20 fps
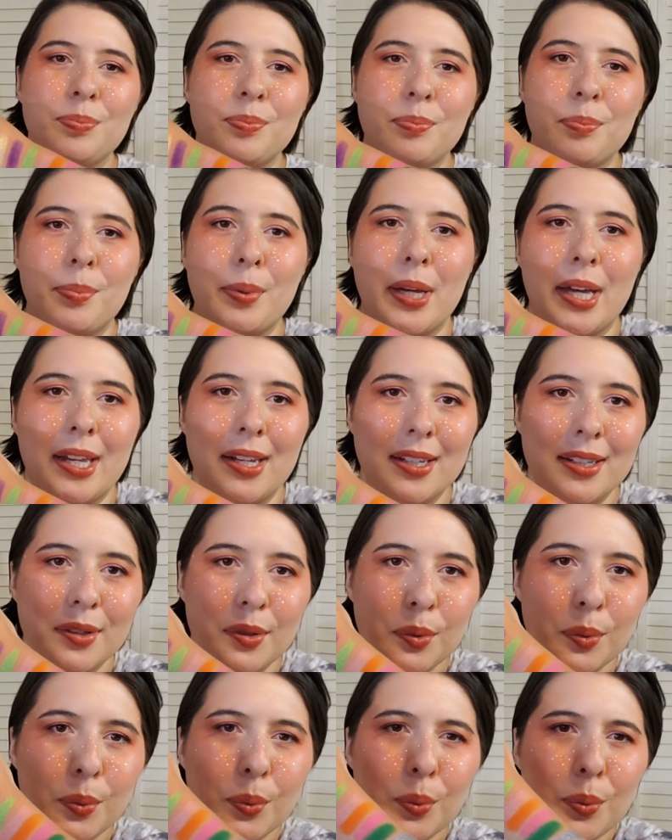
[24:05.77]
but
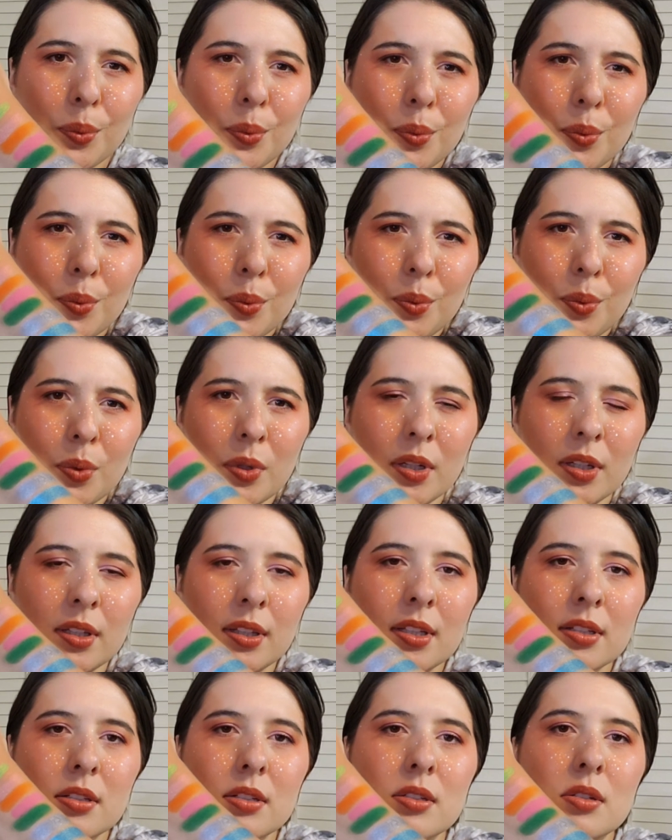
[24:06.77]
ooh,
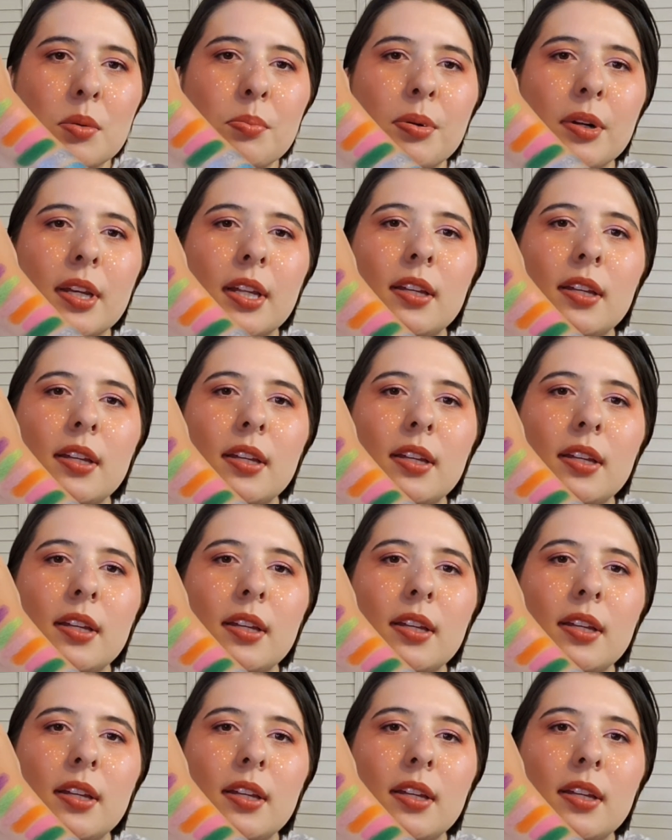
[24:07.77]
these are so pretty.